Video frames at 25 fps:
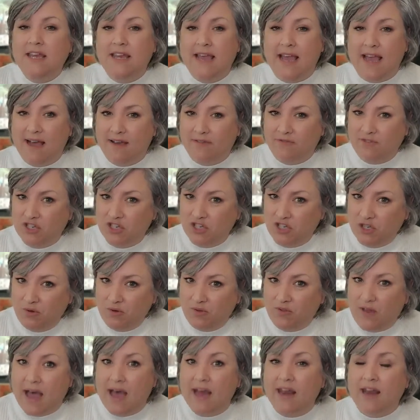You have to
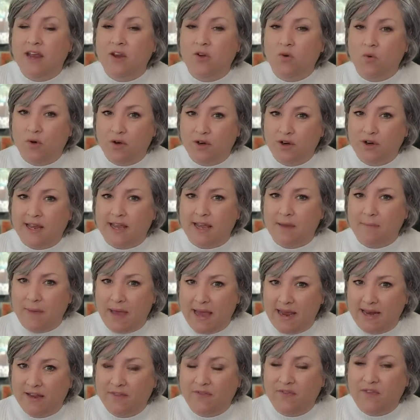do that in order to get
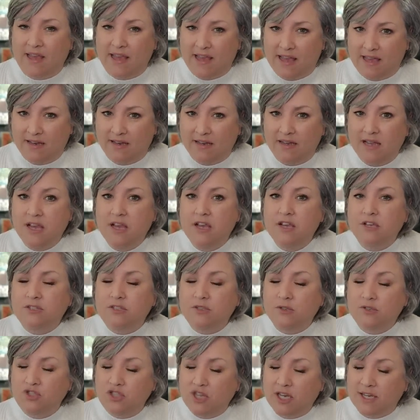paid at the end.
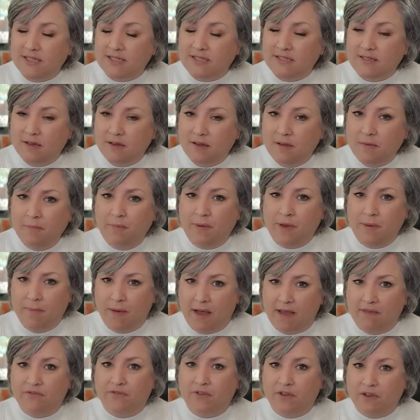So just be
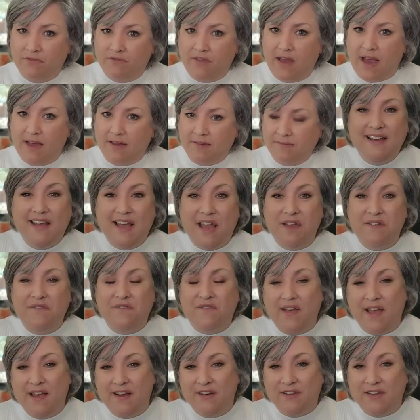mindful of that. And
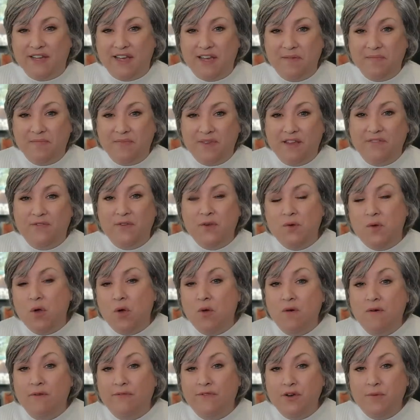finally, if you
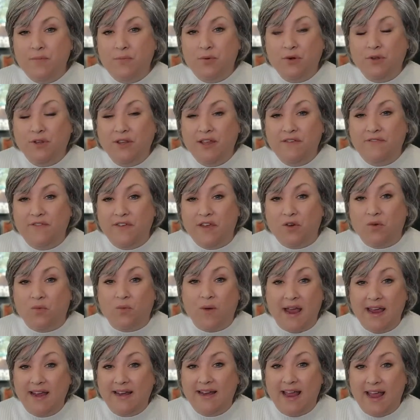go over to Prolific
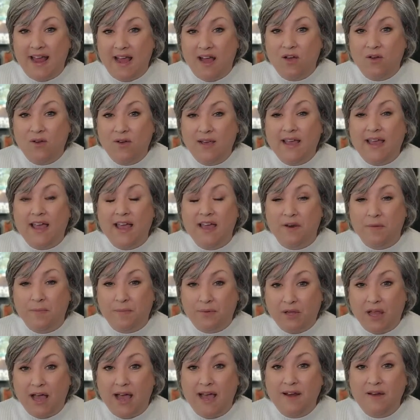right now and
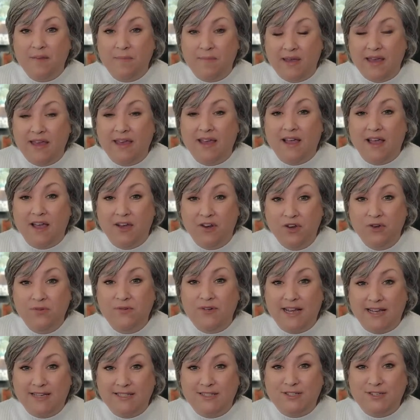apply to be a new
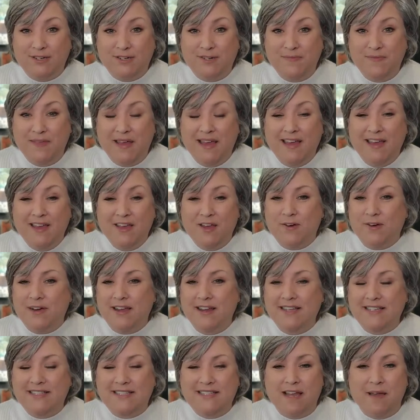tester, you're
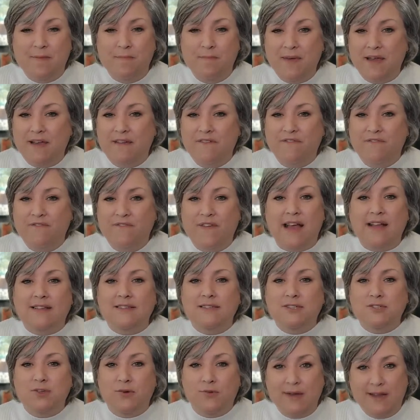going to see a big
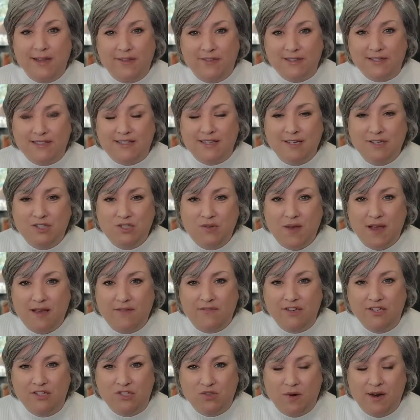fat screen that says you
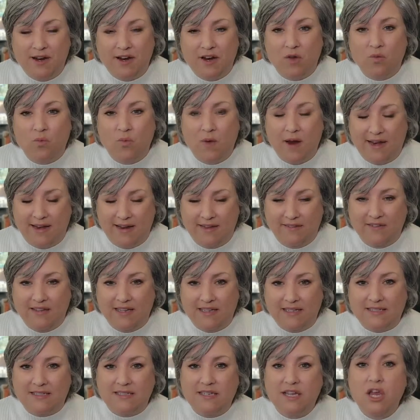have to join a waiting
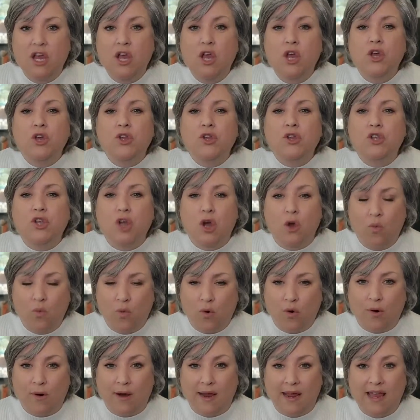list. Don't
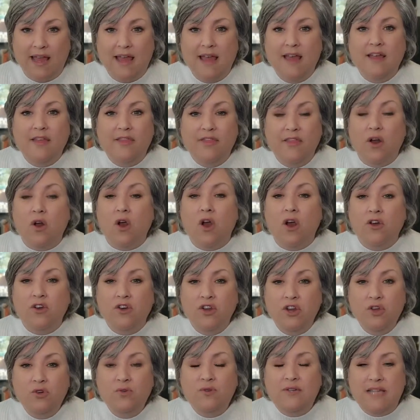worry. There are
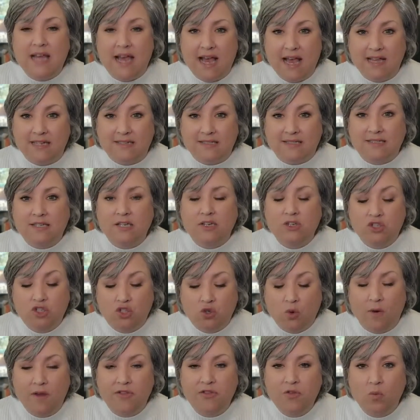new tests.
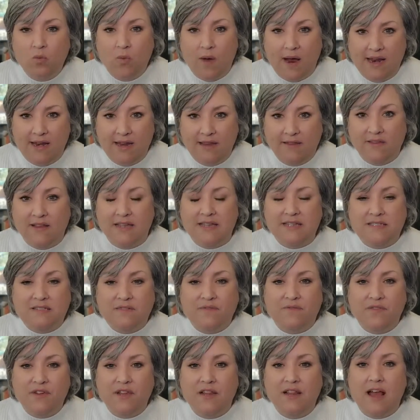Join the waiting
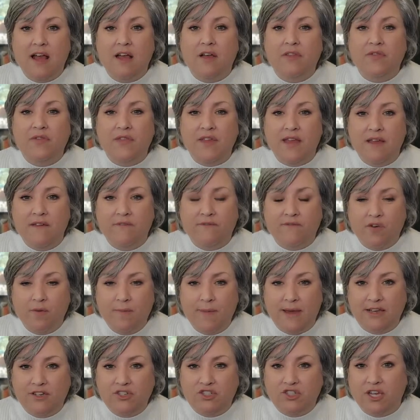list. Fill out the
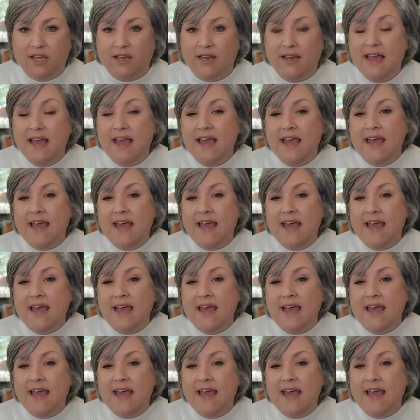information.